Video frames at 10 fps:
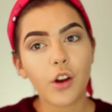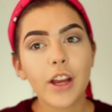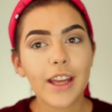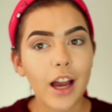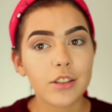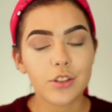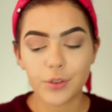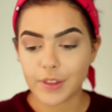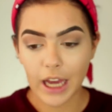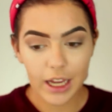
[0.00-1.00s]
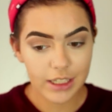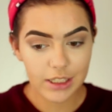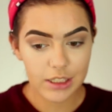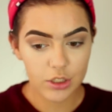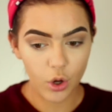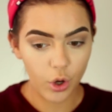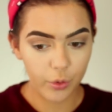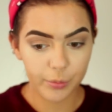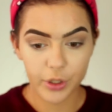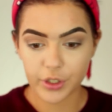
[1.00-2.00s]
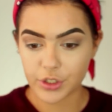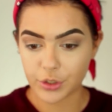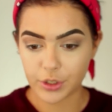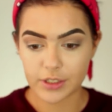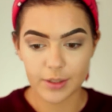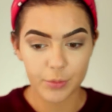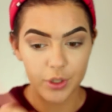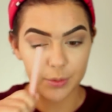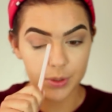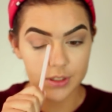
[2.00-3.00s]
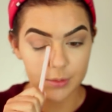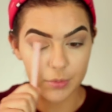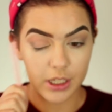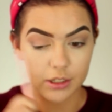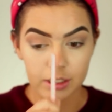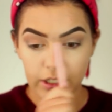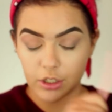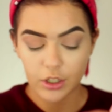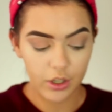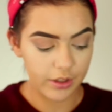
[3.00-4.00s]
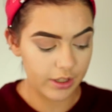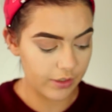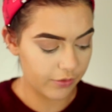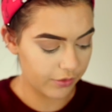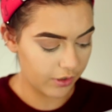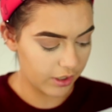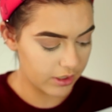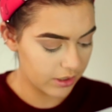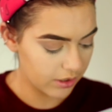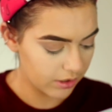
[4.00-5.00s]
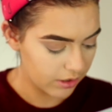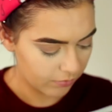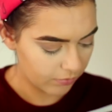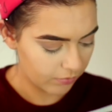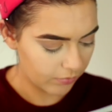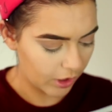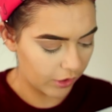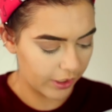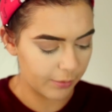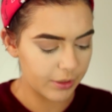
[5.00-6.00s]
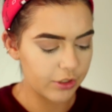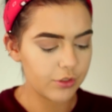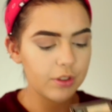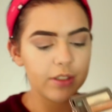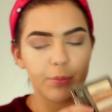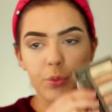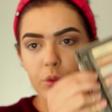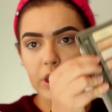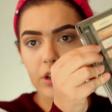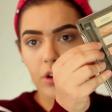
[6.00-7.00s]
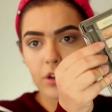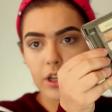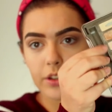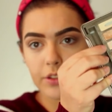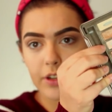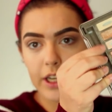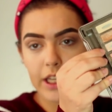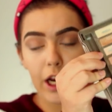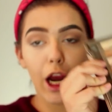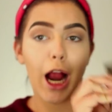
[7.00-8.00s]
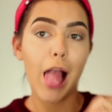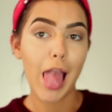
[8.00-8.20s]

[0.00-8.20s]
Okay, yeah, so that is all I'm going to do because I'm going to put some glitter on the front. Okay, I'm going to do this Booty Call color right here.